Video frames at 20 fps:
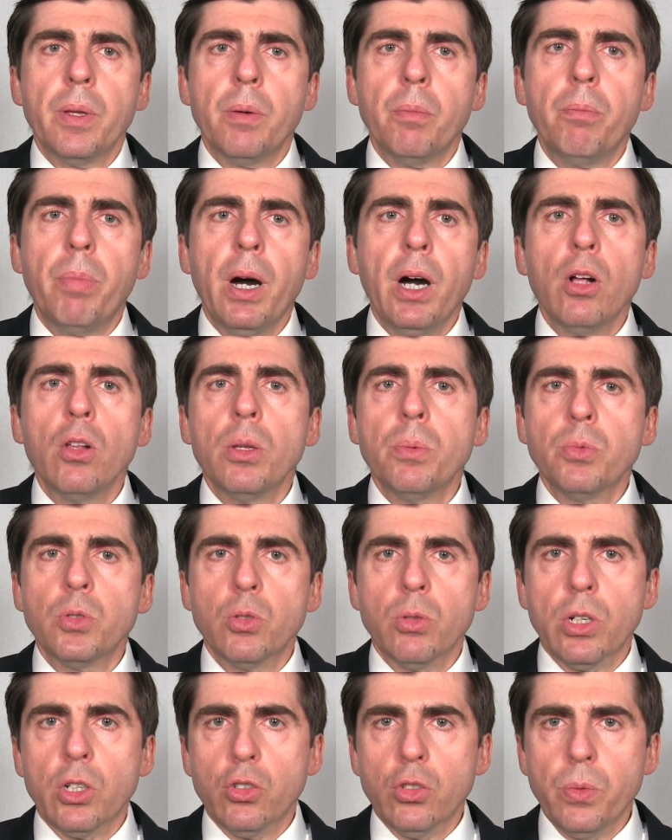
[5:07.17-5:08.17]
Bowel
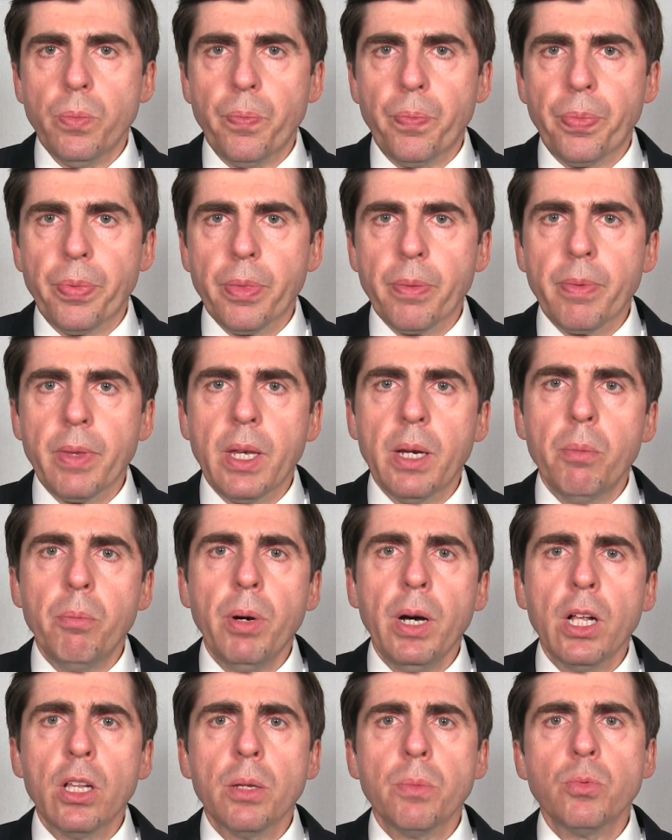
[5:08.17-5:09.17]
obstruction.
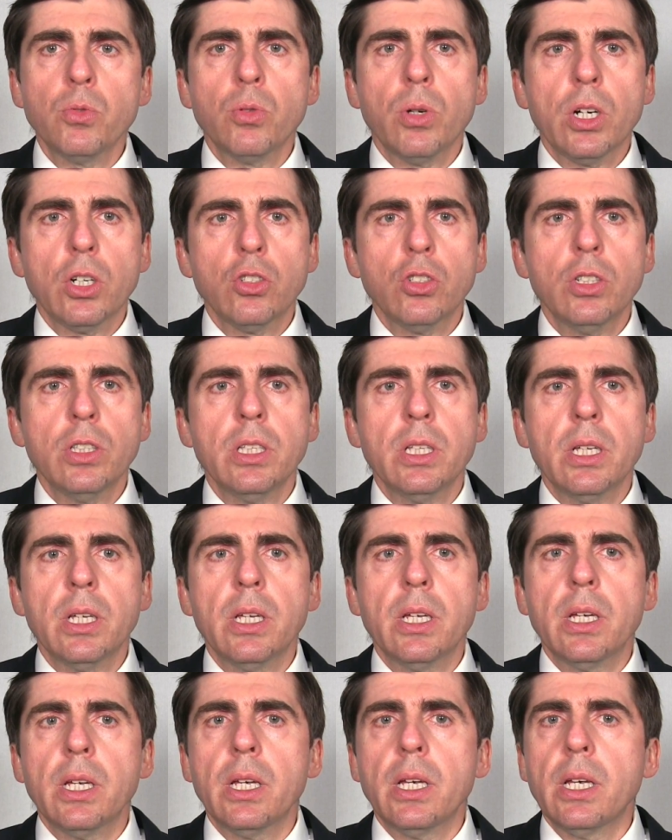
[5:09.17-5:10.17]
Bowel
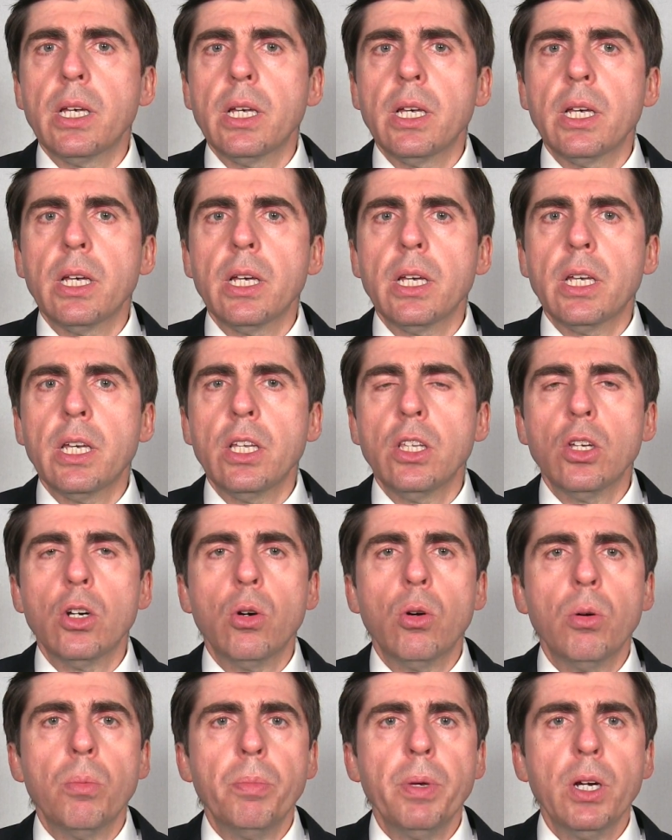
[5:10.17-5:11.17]
obstruction can
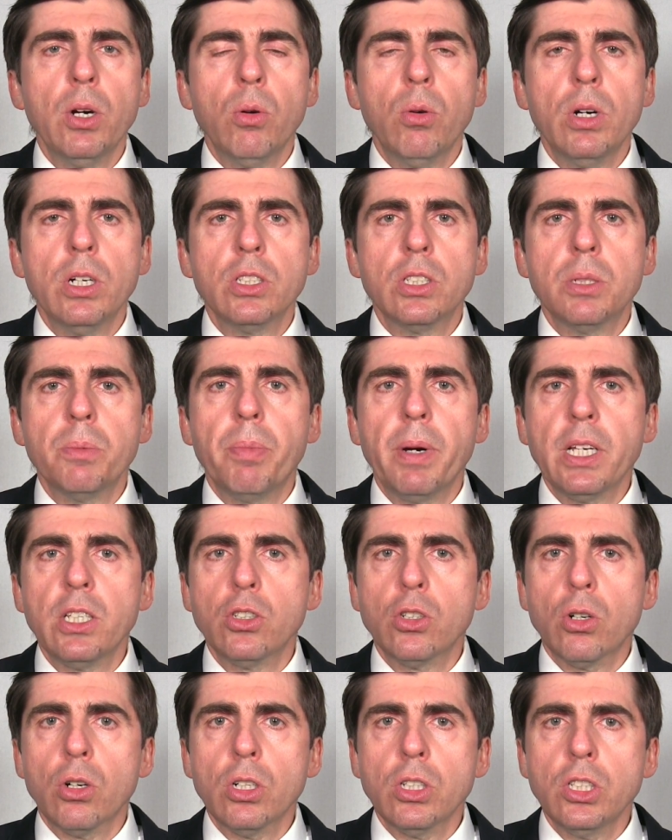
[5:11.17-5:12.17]
be caused by
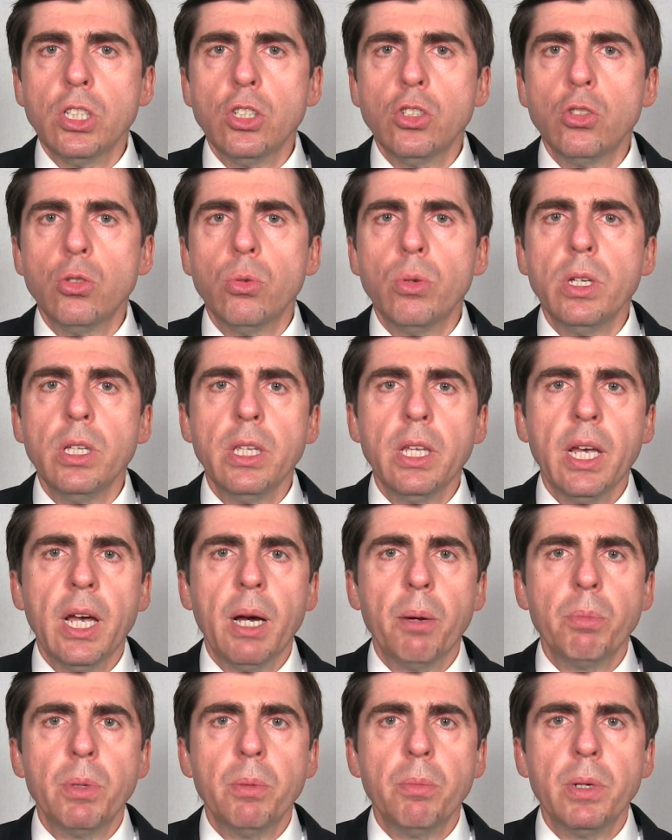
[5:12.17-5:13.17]
scar tissue in the
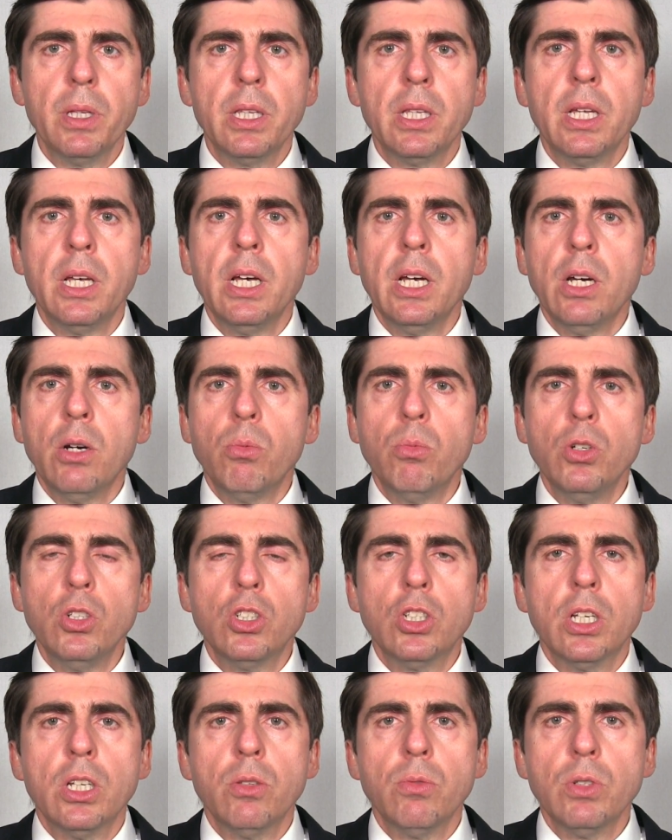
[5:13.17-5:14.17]
abdomen,
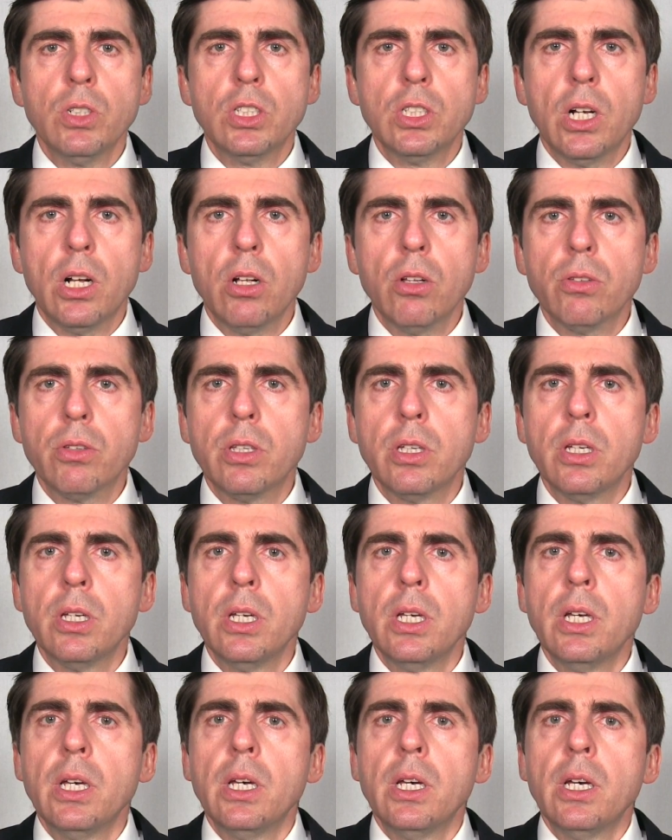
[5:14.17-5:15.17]
which can result
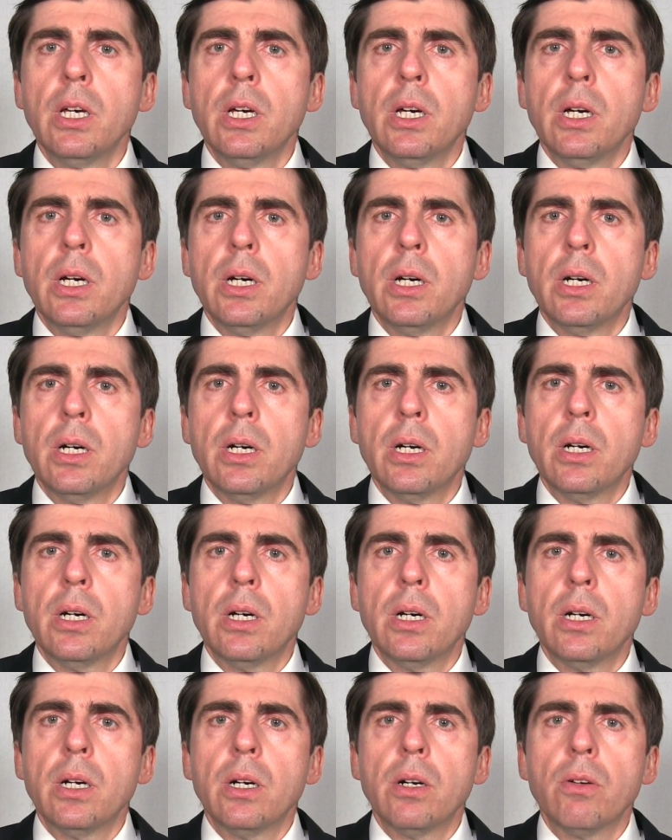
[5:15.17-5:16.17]

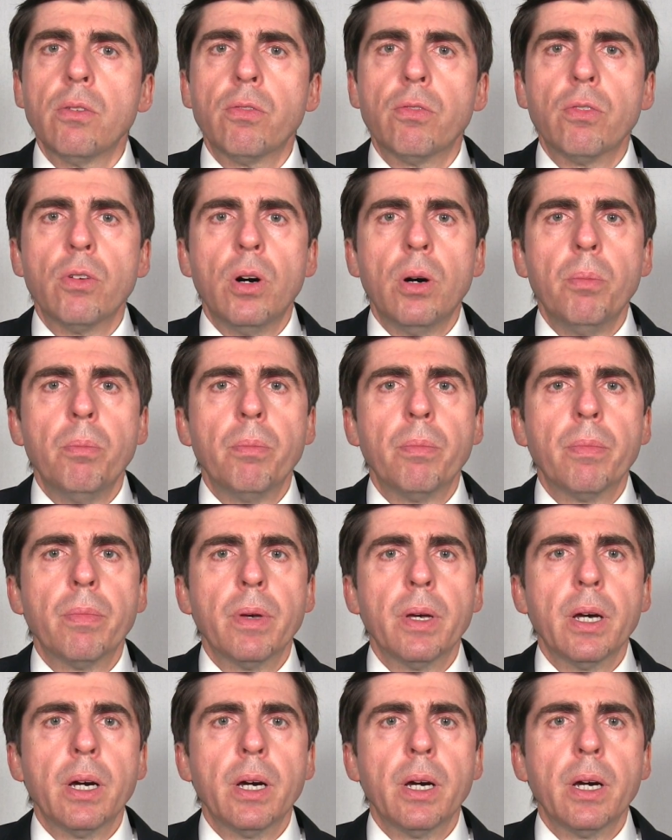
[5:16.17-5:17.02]
from